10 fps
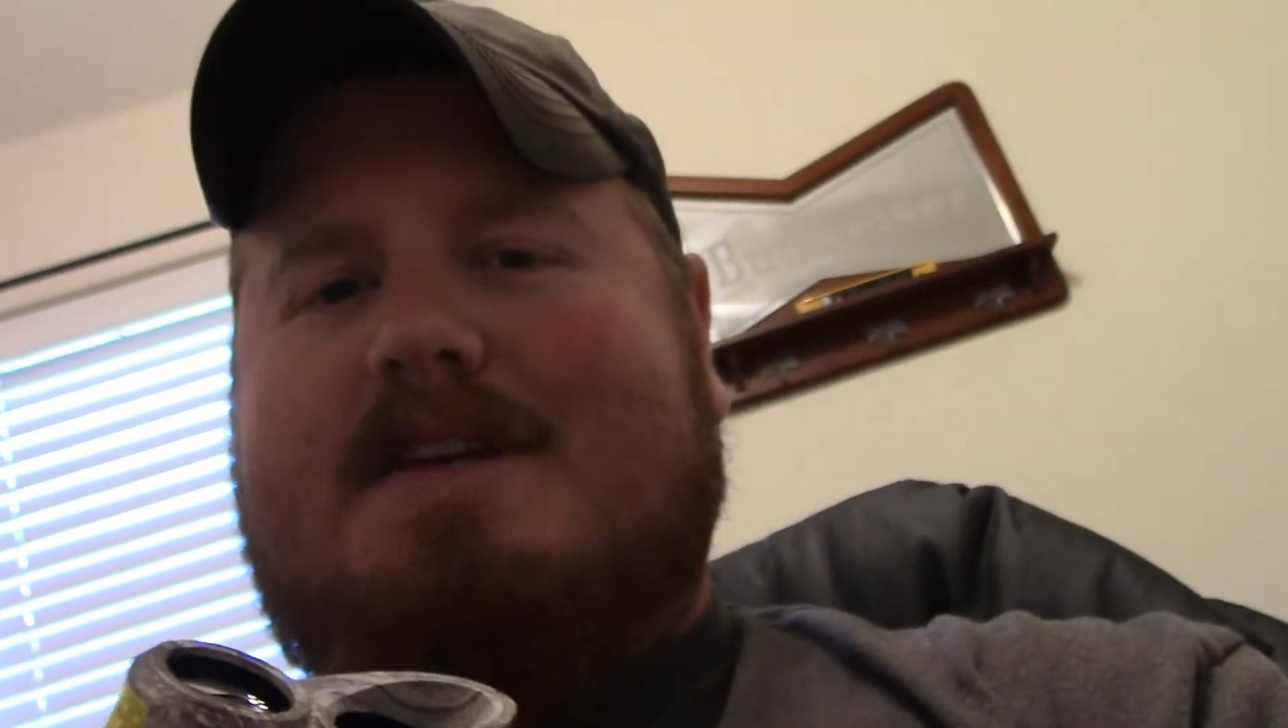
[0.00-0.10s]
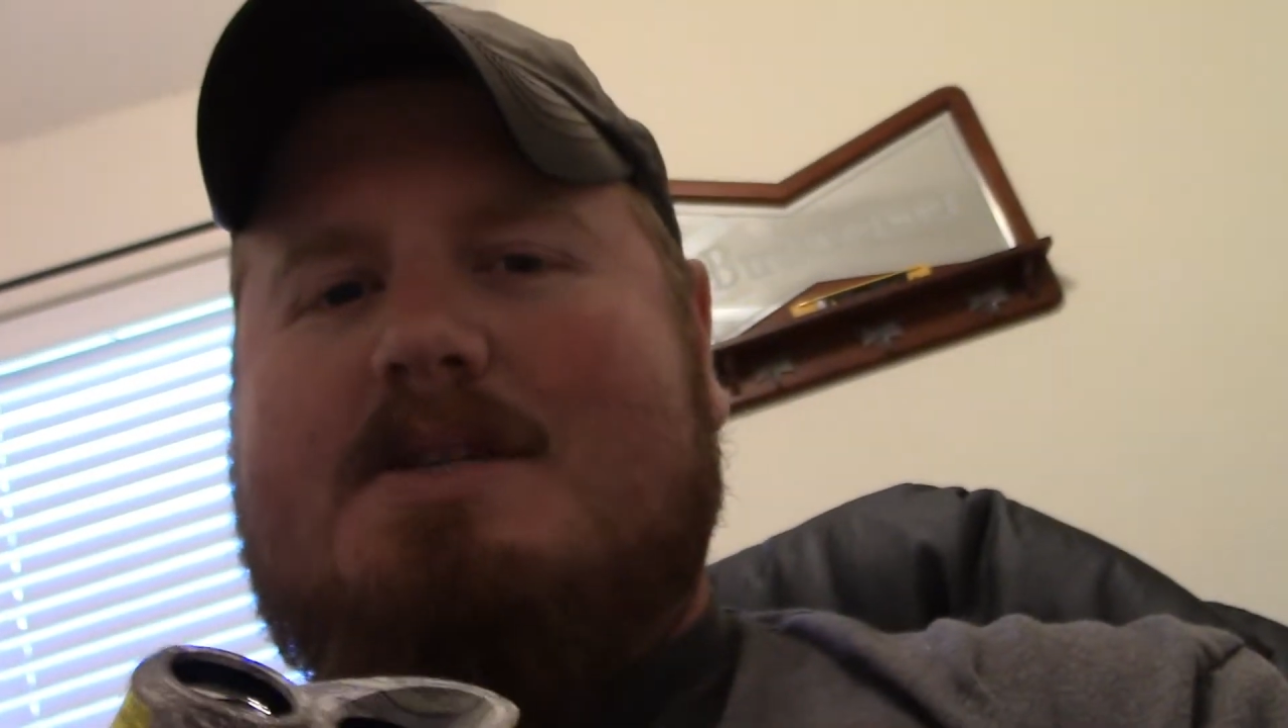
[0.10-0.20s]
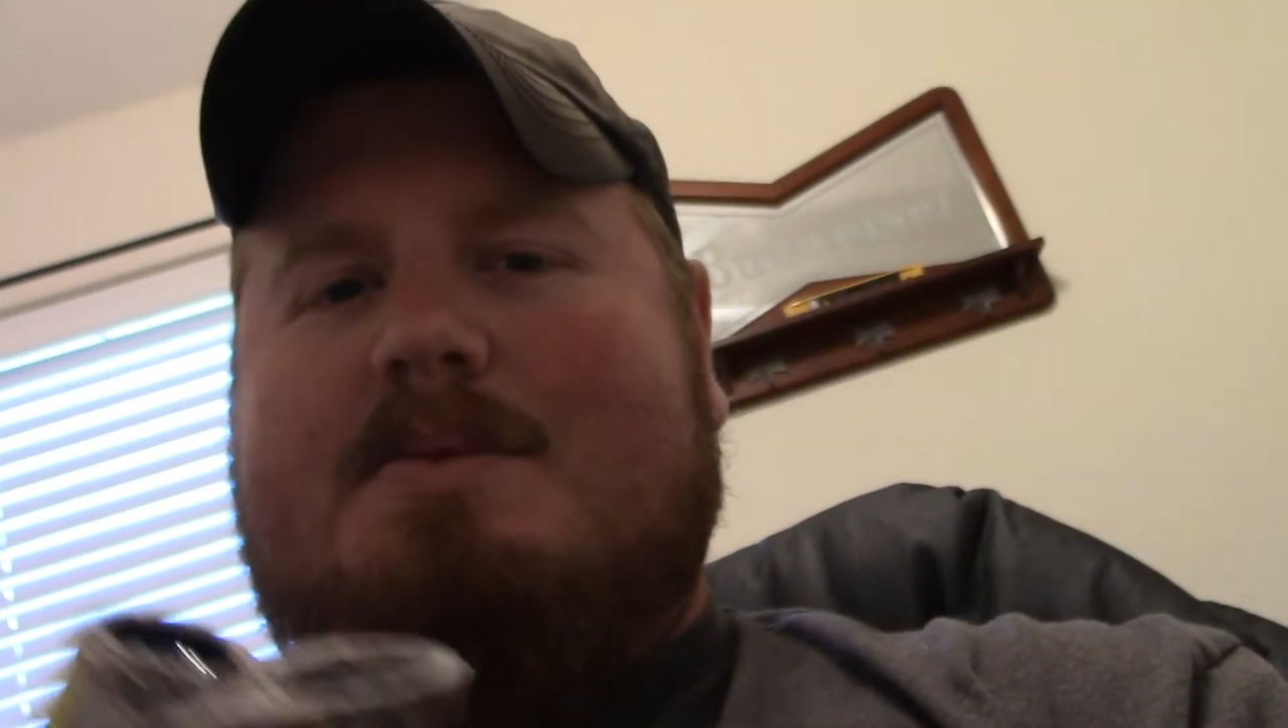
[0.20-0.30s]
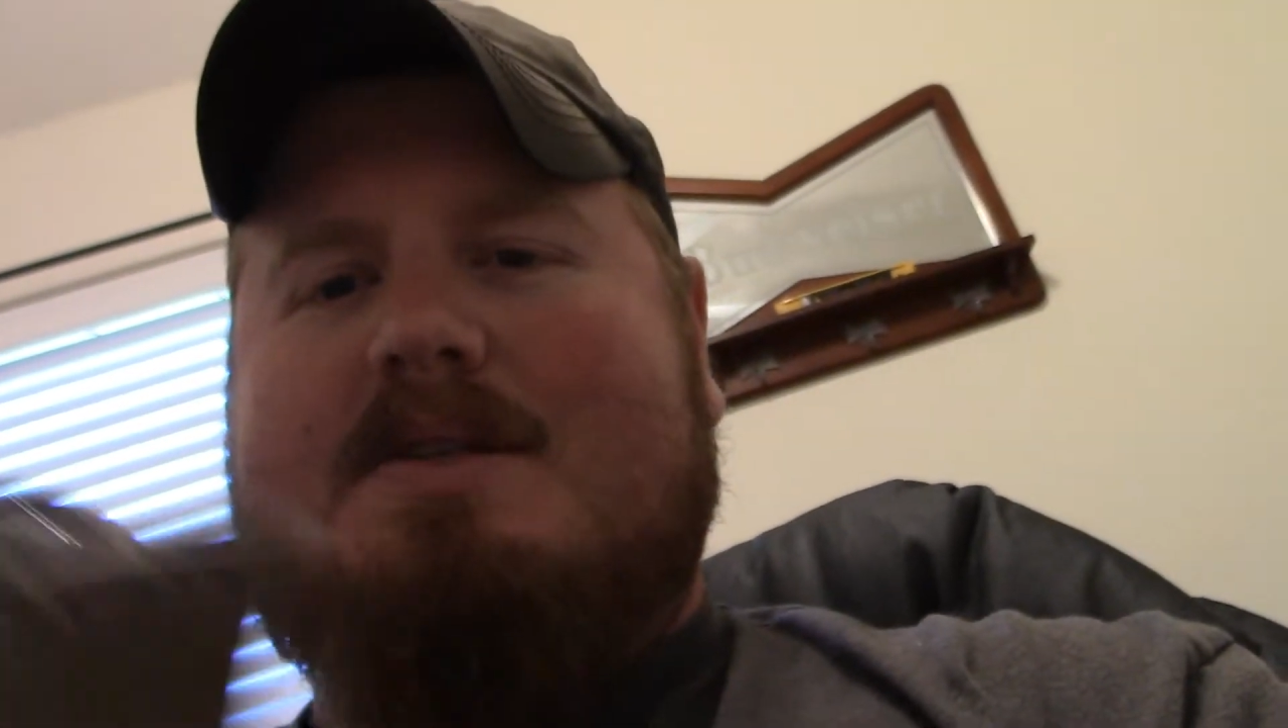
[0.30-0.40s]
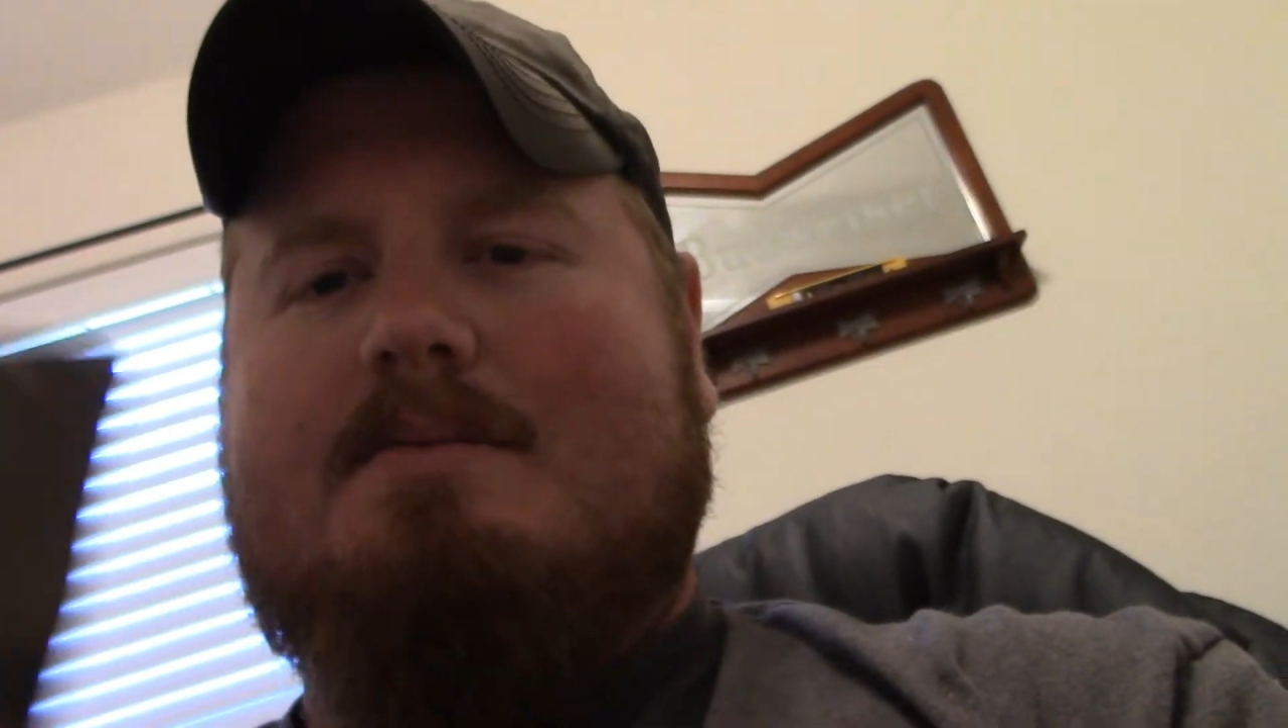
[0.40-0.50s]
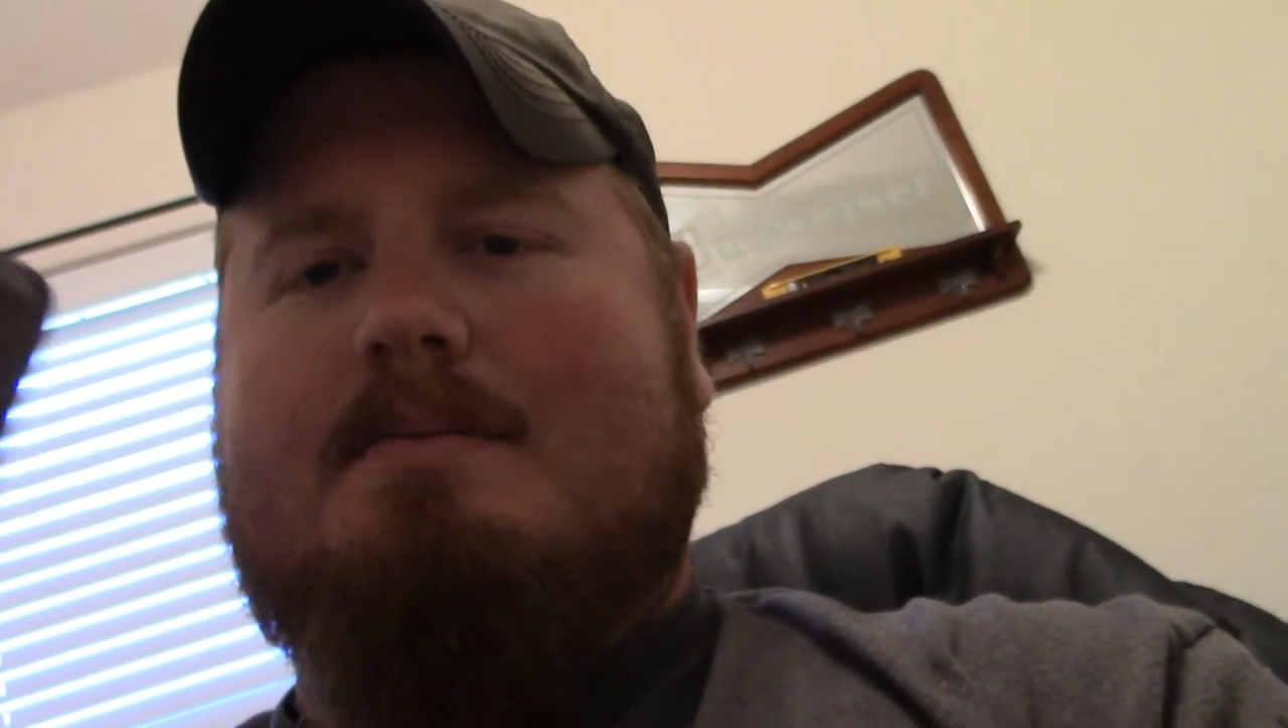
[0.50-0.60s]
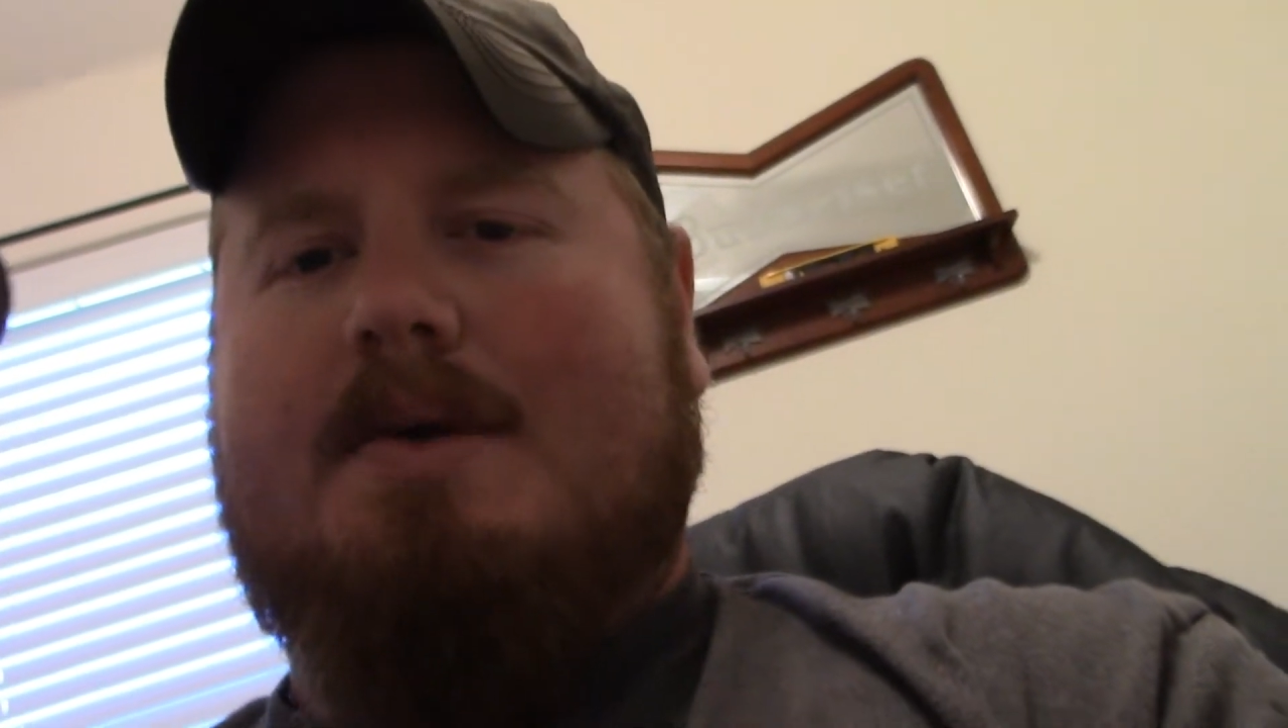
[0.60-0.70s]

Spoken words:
investment,